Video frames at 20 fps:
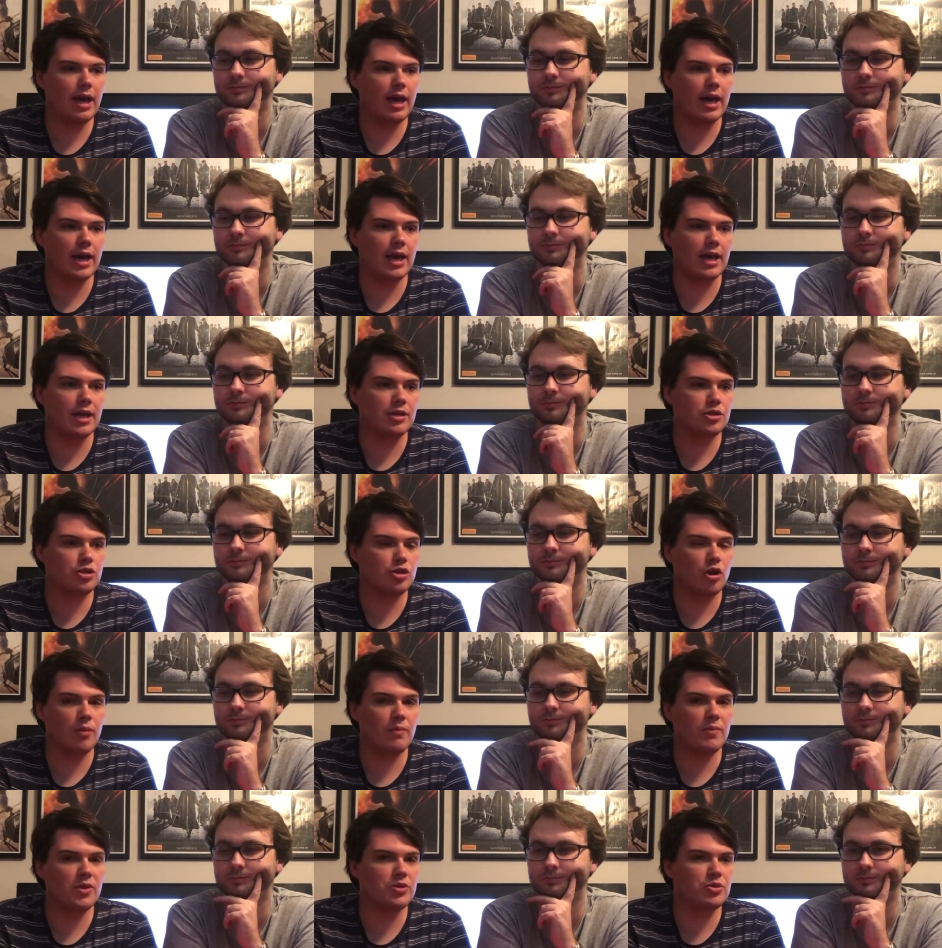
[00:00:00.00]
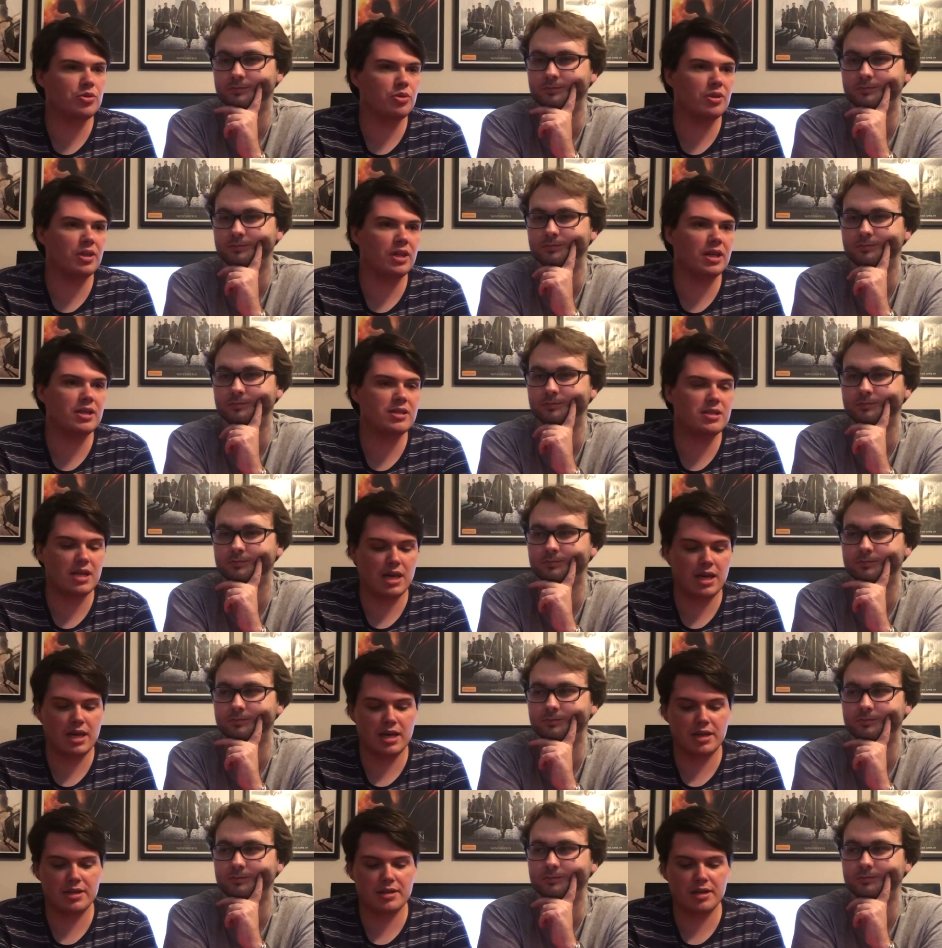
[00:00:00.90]
Speaker 1: and Tom, the two leads,
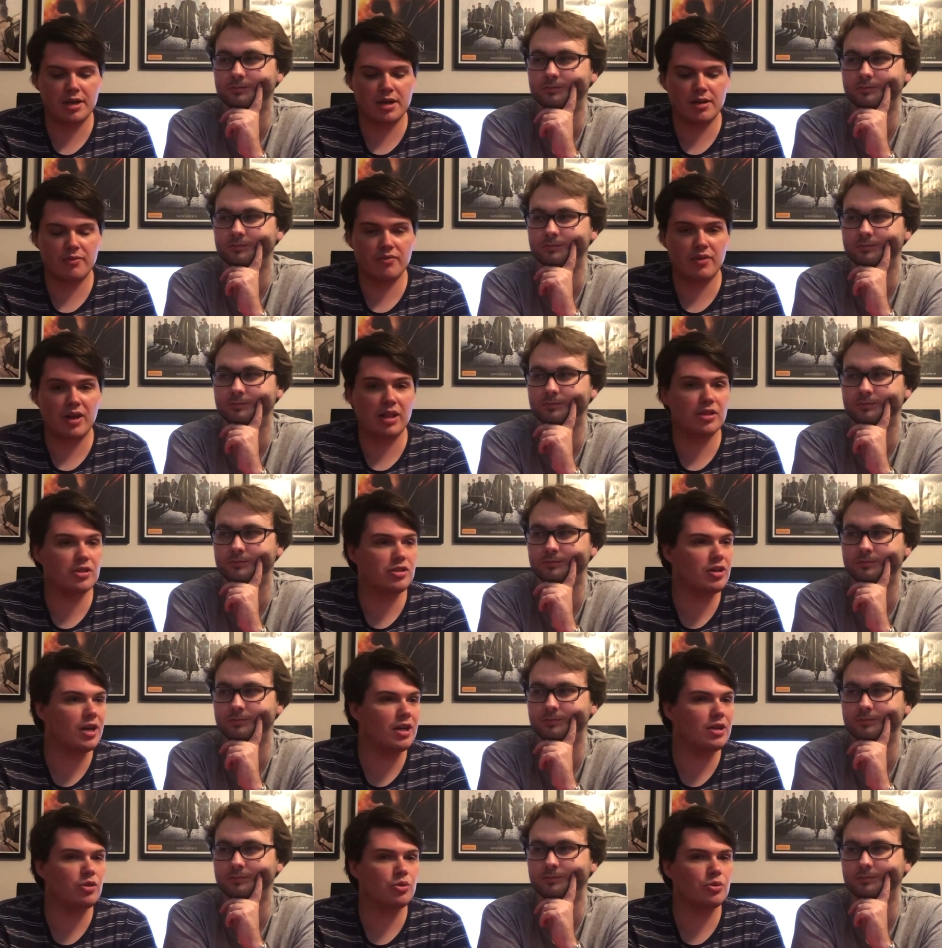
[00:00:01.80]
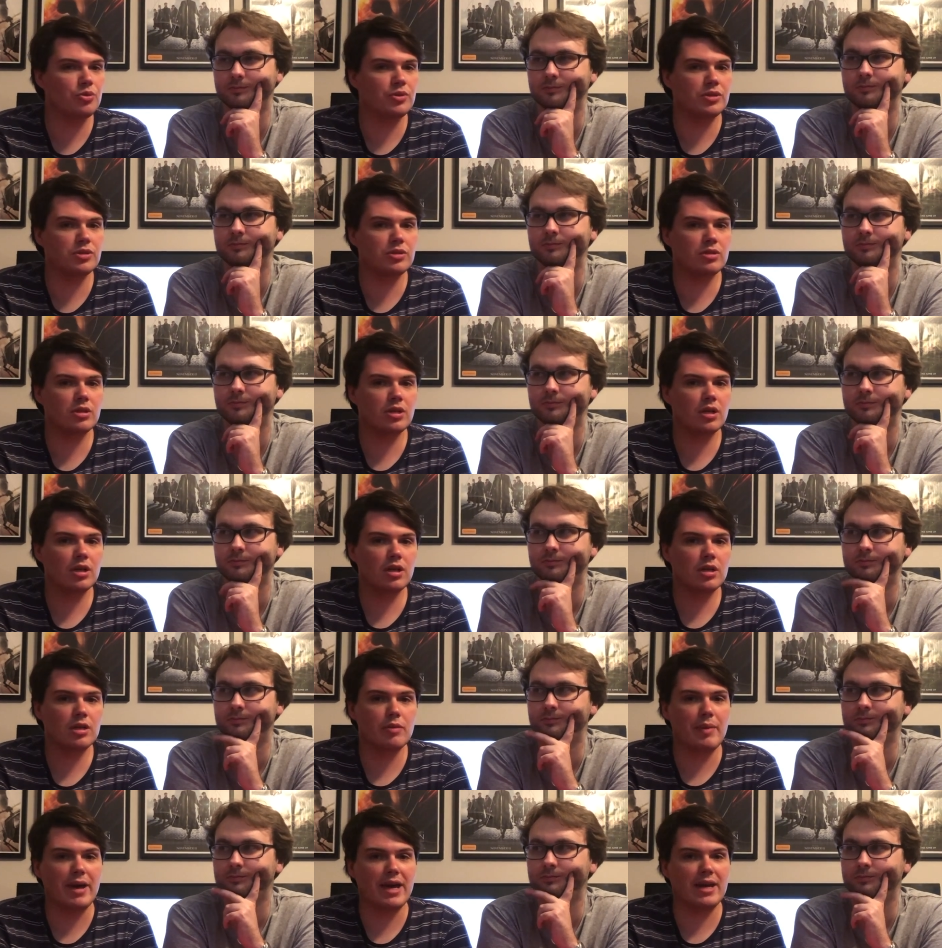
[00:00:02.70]
and um, Valentine, who is
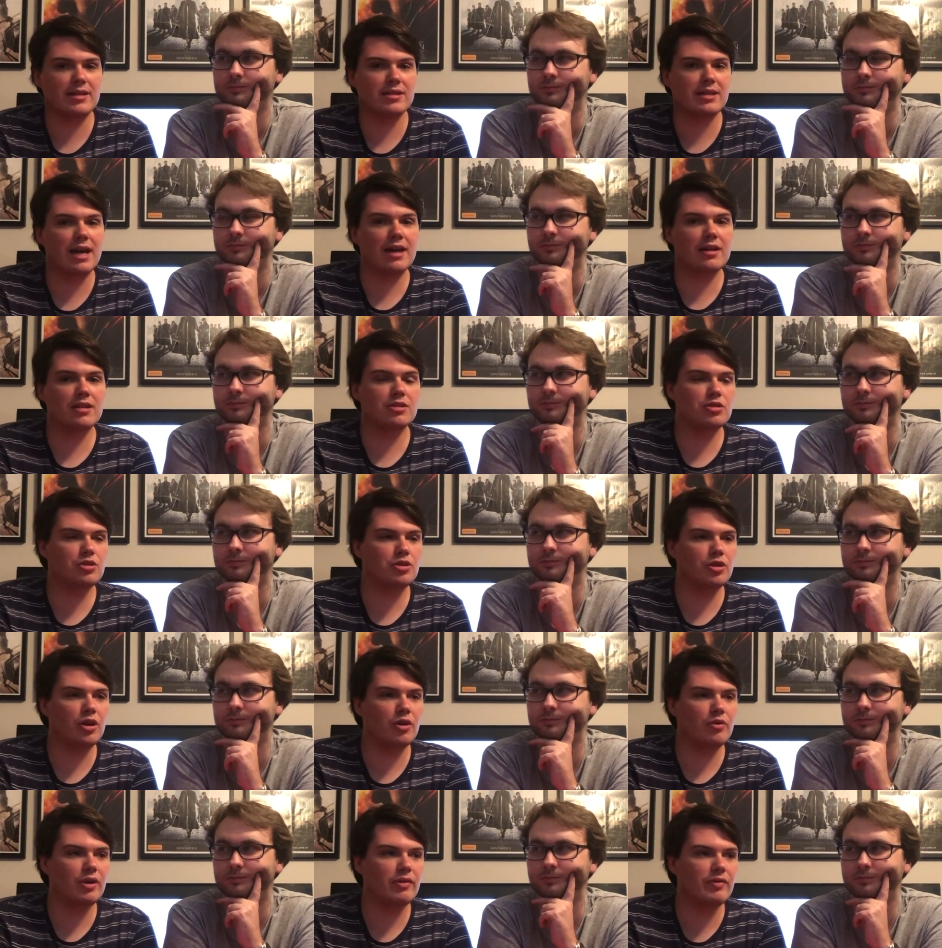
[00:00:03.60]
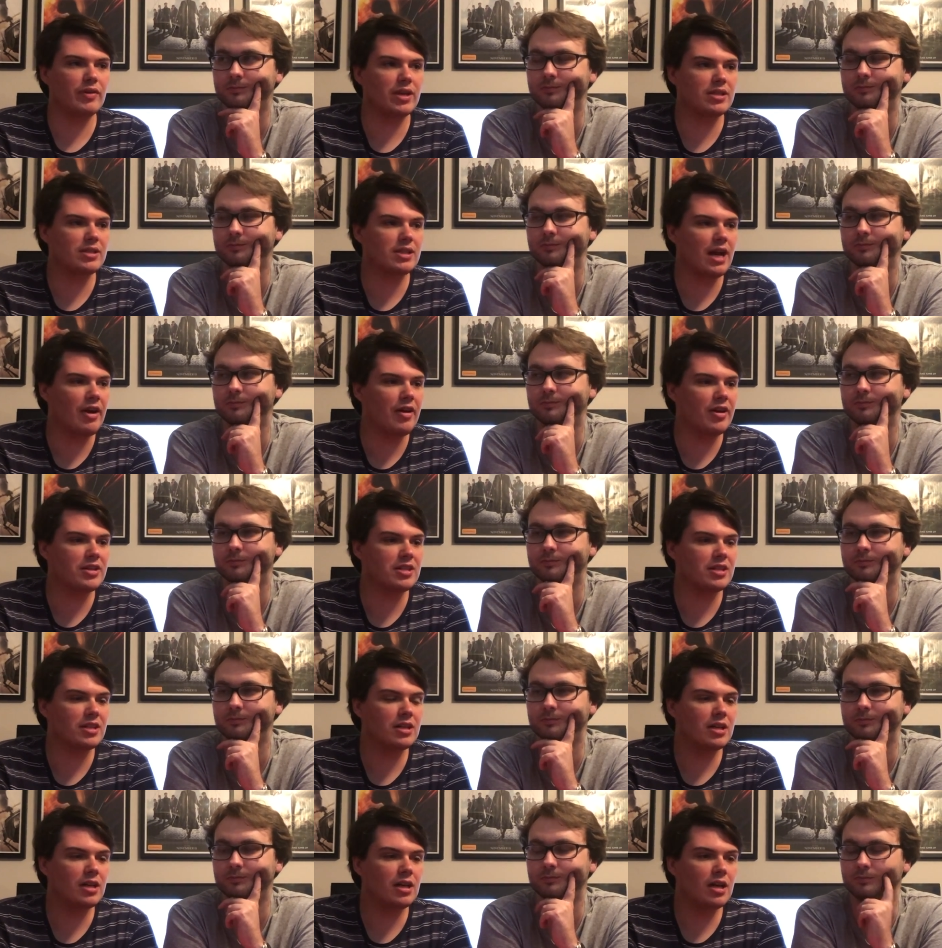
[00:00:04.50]
the main antagonist, Hugo Weaving's
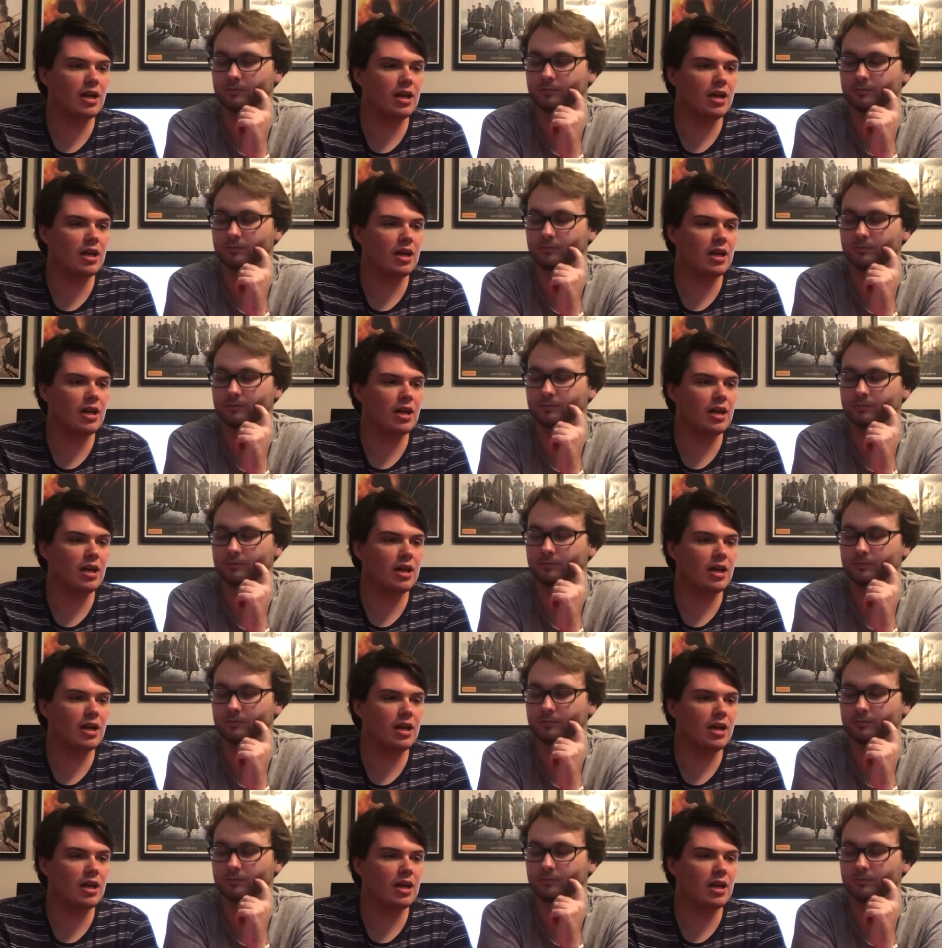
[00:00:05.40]
character.